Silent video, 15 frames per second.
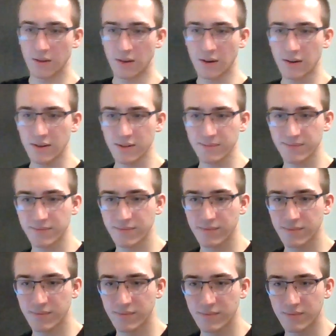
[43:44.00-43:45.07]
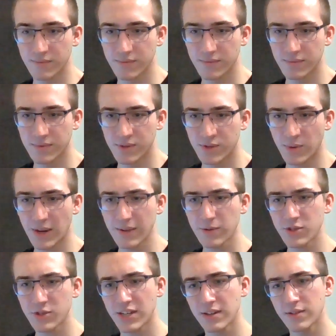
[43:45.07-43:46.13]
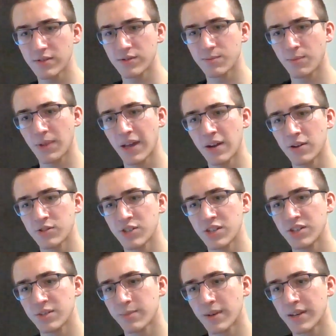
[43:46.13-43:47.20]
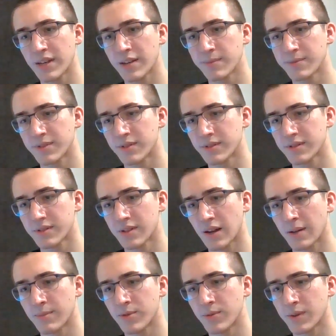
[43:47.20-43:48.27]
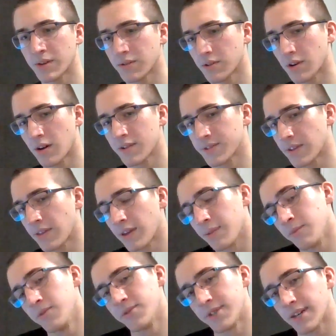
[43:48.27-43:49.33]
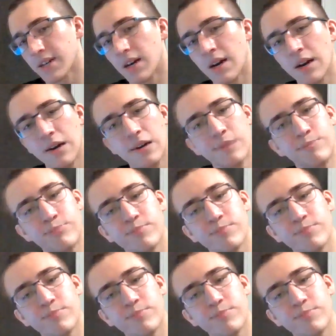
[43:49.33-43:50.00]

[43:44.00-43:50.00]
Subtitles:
Uh, do I ever change plan on changing my name since I'm doing other content like music? I